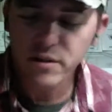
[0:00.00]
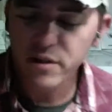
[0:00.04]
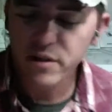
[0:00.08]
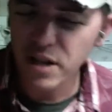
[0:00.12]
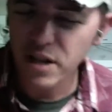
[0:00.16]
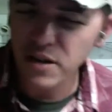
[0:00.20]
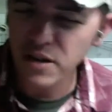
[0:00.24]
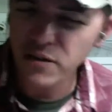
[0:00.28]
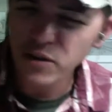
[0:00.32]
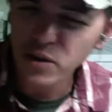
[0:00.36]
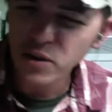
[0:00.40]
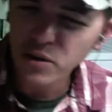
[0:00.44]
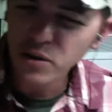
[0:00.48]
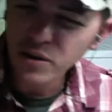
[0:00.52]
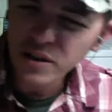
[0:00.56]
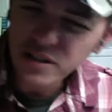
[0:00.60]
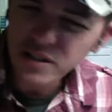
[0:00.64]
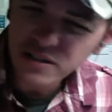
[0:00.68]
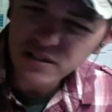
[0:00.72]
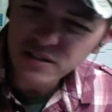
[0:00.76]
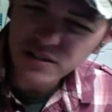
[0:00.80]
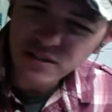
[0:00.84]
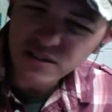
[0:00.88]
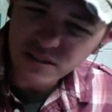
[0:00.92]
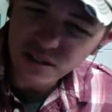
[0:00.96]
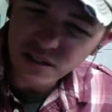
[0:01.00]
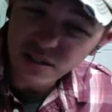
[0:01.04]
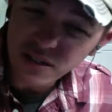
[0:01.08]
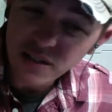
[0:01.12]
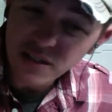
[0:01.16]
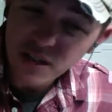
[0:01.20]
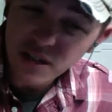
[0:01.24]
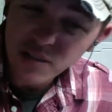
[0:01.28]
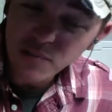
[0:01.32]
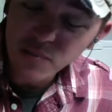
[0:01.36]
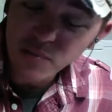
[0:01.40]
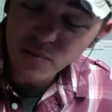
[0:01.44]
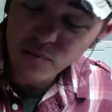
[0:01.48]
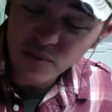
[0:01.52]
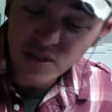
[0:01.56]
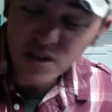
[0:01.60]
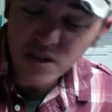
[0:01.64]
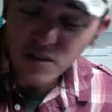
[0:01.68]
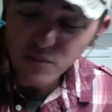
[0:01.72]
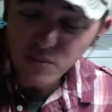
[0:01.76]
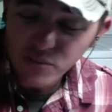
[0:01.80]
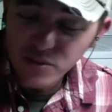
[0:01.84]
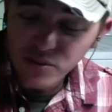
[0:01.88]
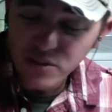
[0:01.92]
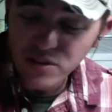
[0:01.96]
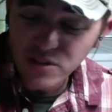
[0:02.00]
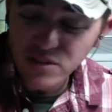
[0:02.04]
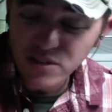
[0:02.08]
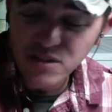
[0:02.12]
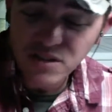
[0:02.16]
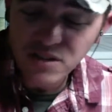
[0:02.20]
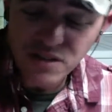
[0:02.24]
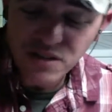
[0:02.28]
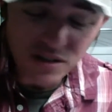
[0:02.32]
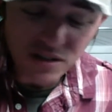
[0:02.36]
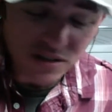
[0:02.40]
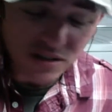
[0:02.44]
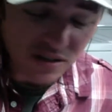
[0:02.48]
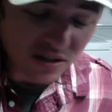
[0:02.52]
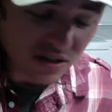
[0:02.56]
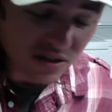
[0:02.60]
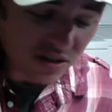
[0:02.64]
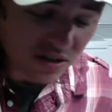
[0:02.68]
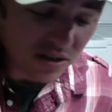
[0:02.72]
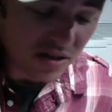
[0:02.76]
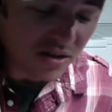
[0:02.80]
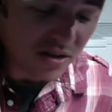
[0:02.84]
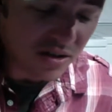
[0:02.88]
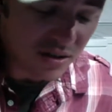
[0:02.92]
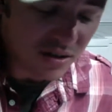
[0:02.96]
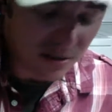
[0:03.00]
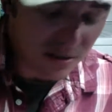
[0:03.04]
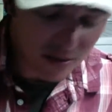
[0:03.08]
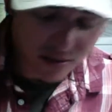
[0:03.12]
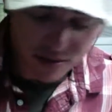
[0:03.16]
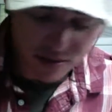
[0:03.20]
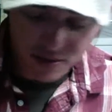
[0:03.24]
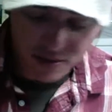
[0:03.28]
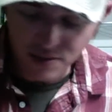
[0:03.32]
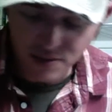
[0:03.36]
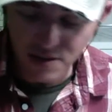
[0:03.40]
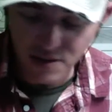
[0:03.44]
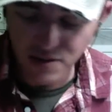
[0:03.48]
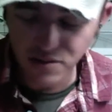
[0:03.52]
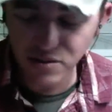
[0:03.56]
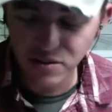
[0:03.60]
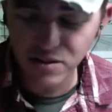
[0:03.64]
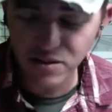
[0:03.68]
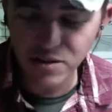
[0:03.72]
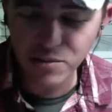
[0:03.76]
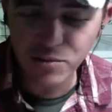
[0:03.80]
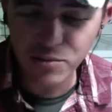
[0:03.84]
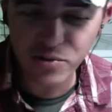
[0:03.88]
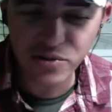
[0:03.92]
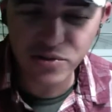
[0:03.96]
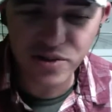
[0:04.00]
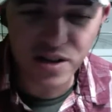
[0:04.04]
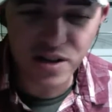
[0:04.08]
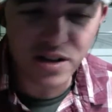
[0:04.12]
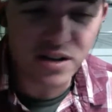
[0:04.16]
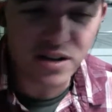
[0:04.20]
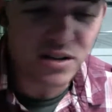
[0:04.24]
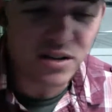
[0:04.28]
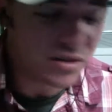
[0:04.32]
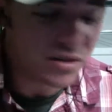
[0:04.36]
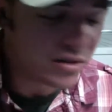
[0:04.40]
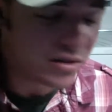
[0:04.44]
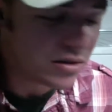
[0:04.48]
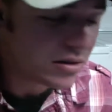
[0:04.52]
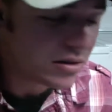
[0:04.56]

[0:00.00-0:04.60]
Even though it's 8%, which is that's a good percentage.